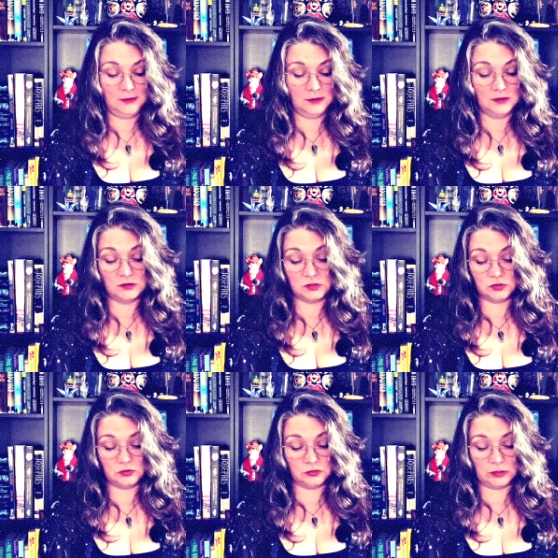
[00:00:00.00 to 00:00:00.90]
He's
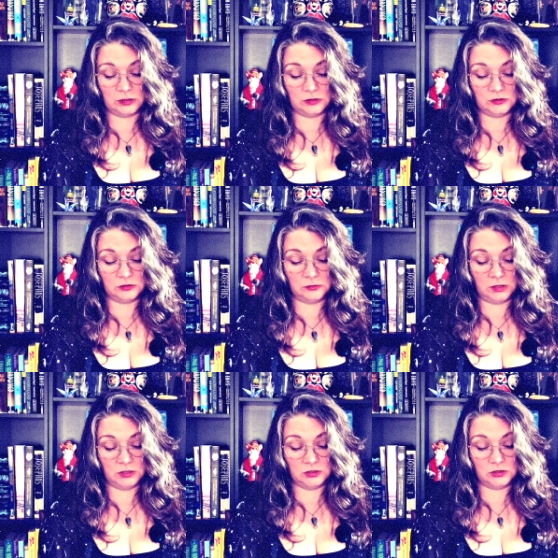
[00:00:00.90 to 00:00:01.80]
still drinking too
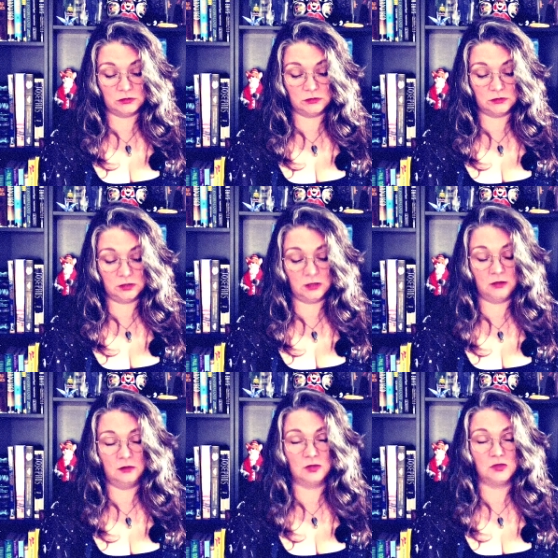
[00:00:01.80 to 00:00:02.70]
much. I
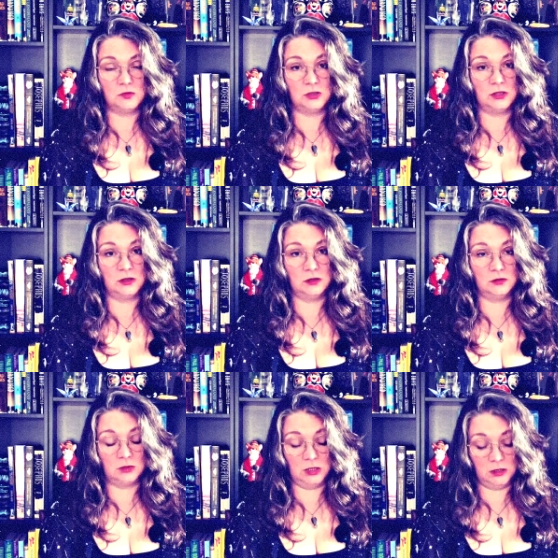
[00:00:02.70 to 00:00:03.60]
know he's pretty
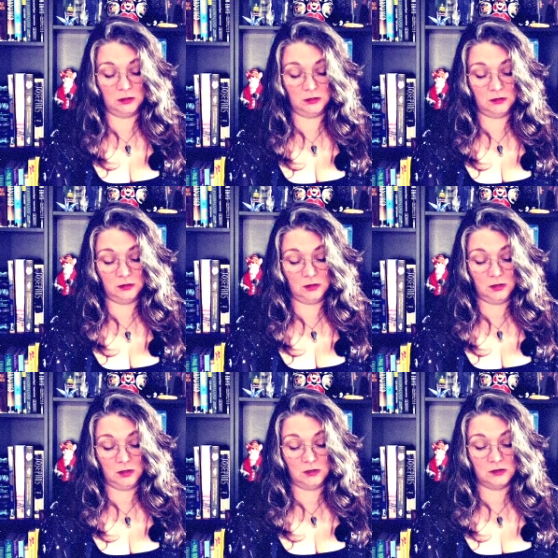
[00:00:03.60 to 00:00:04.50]
lonely.
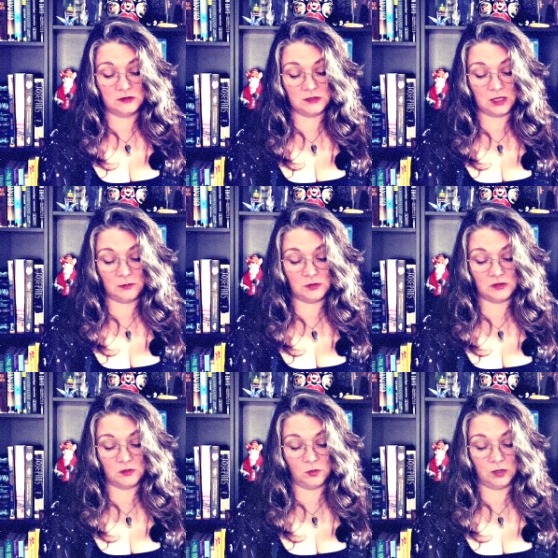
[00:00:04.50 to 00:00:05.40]
The same as
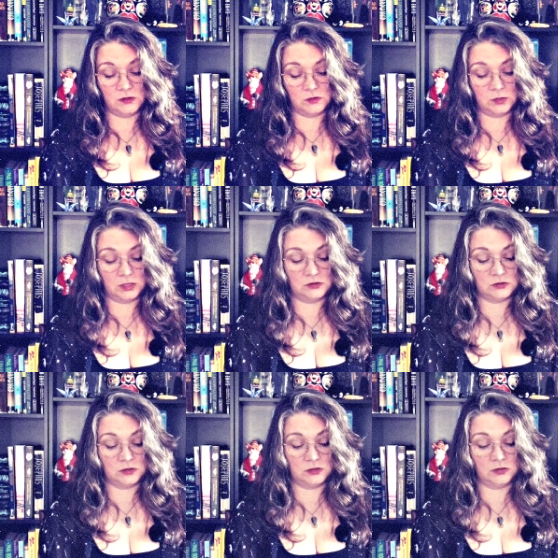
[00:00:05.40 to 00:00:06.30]
he was when I
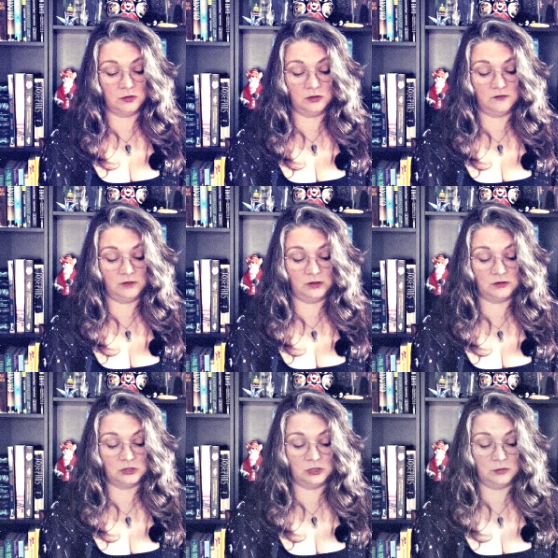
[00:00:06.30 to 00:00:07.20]
started going to
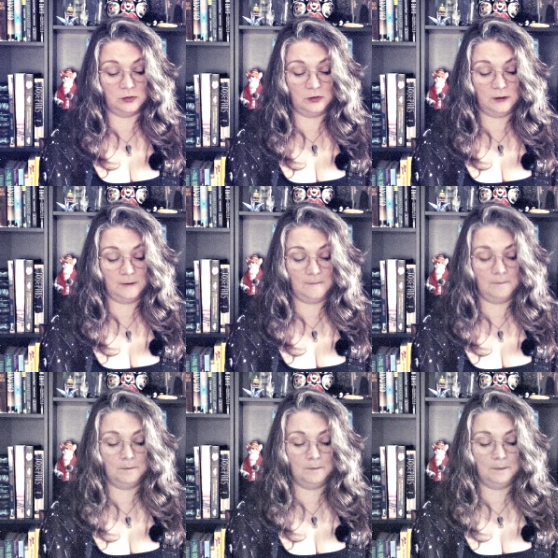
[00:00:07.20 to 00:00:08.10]
fellowship.
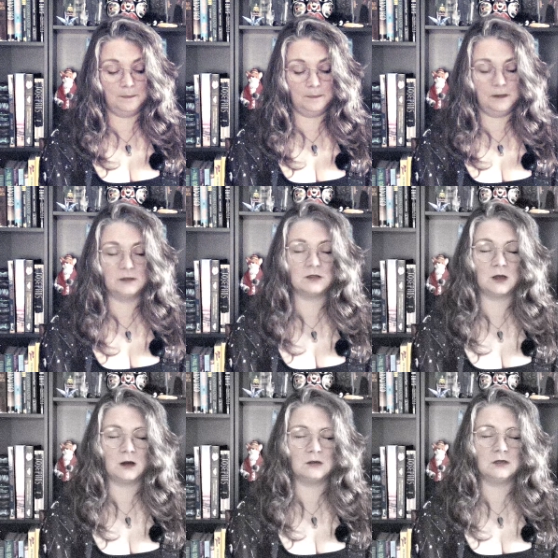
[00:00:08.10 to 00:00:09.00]
It's
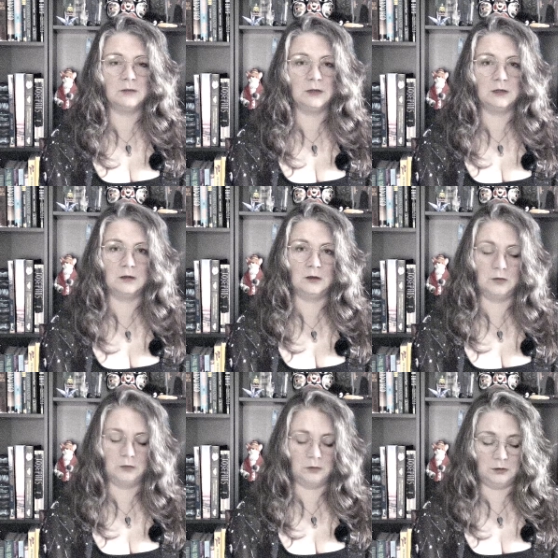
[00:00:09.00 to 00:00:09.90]
hard to be
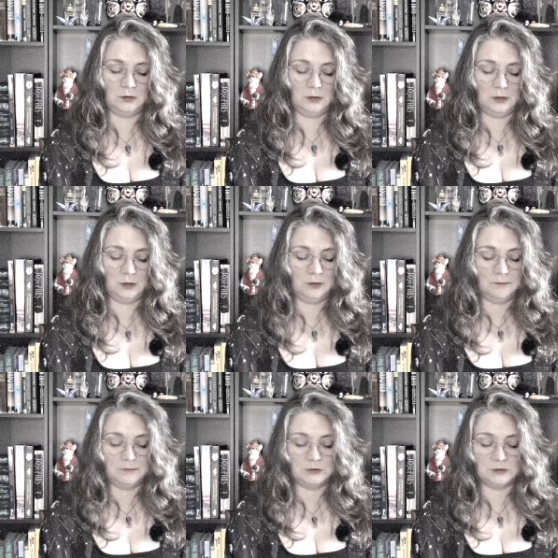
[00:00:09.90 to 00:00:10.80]
alone,
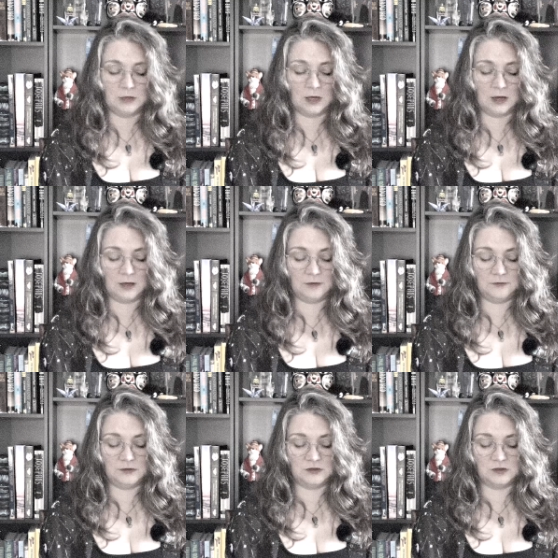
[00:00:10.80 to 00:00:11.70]
to not
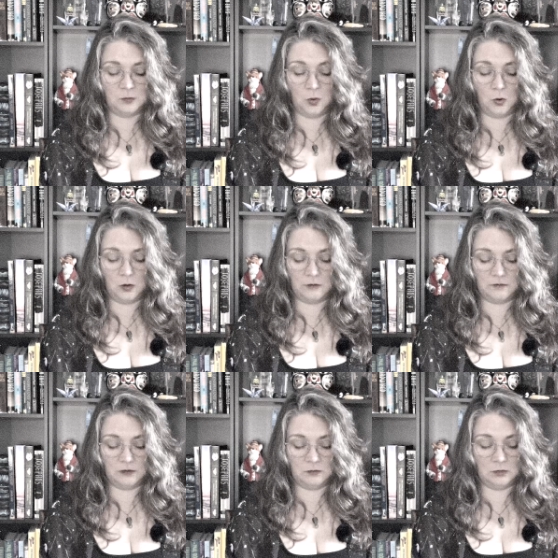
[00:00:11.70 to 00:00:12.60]
have the support
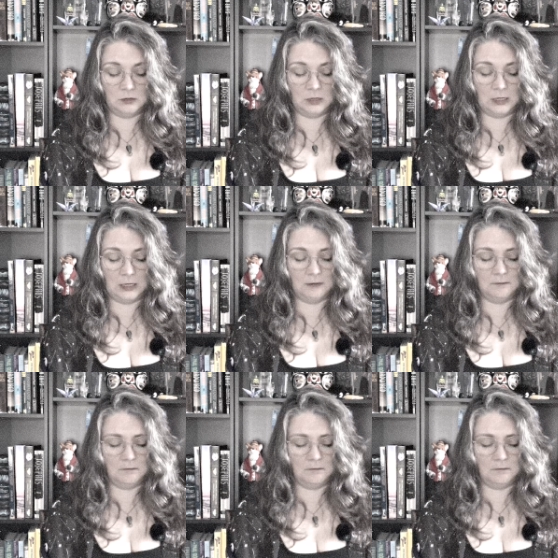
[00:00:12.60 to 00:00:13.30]
of community.